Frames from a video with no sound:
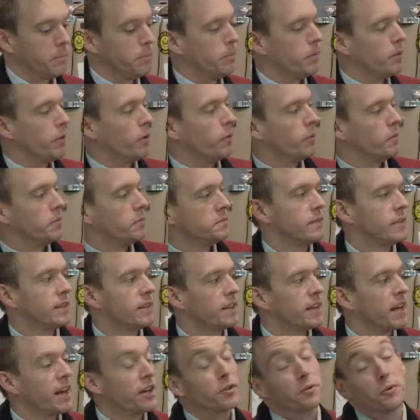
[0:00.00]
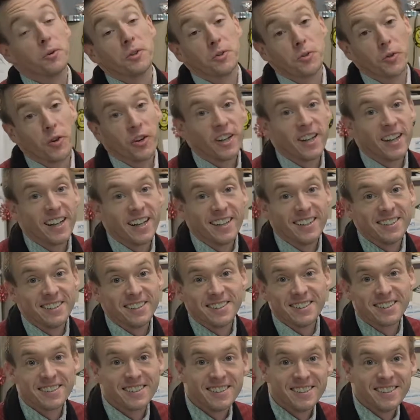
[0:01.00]
Boom. Guess which one it
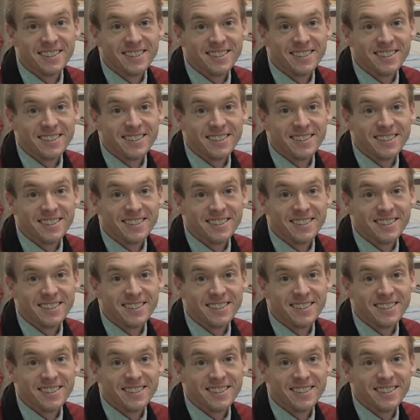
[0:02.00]
is.